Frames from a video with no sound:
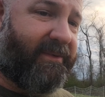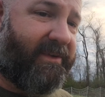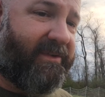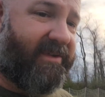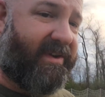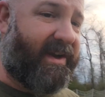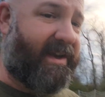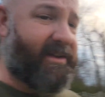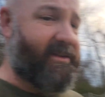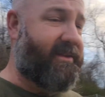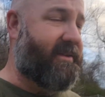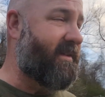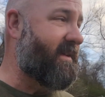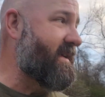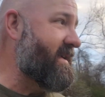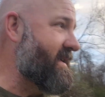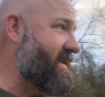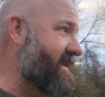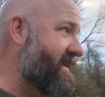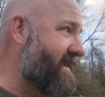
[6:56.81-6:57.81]
for the chickens.
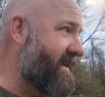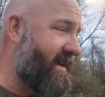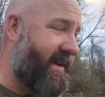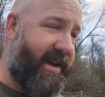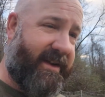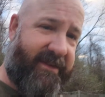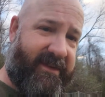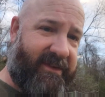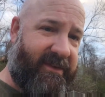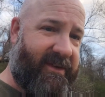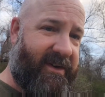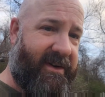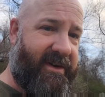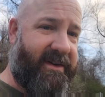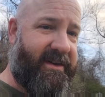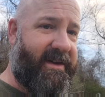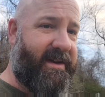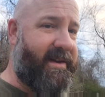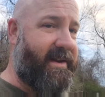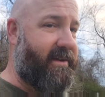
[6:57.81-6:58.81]
Lessons
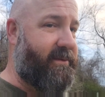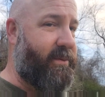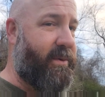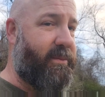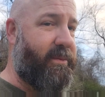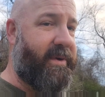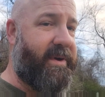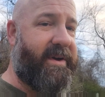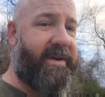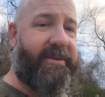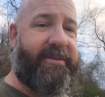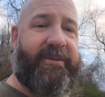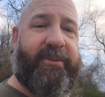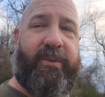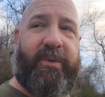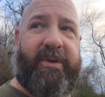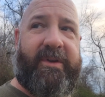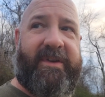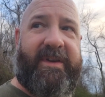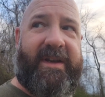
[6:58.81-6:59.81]
learned. That's what we're here
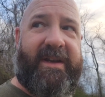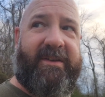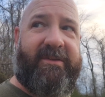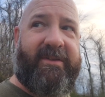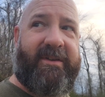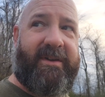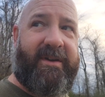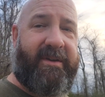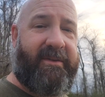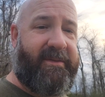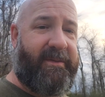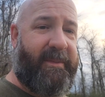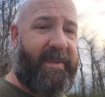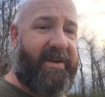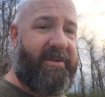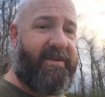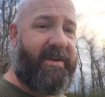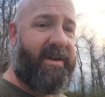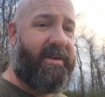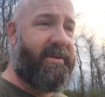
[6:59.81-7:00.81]
for, to teach and learn from
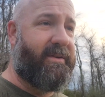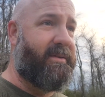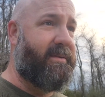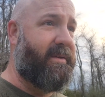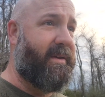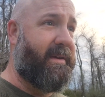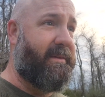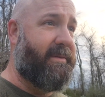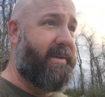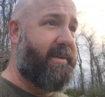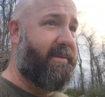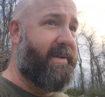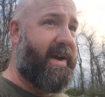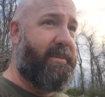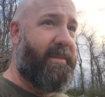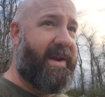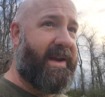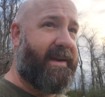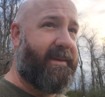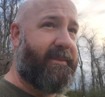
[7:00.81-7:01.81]
each other. If
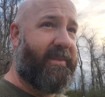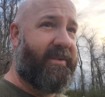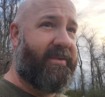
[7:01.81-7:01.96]
I make a